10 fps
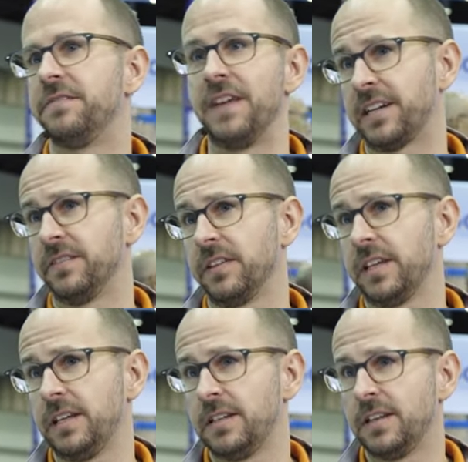
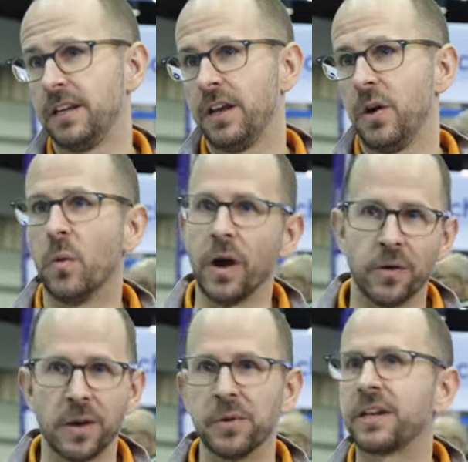effectively,
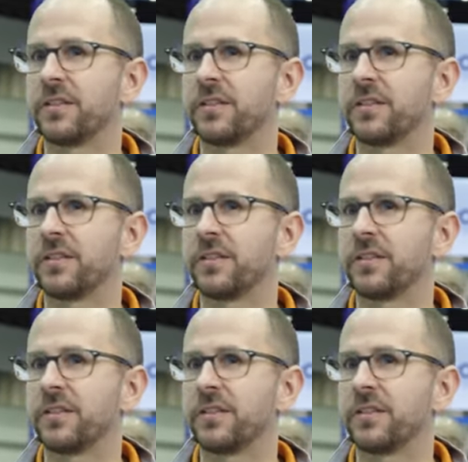where we're able to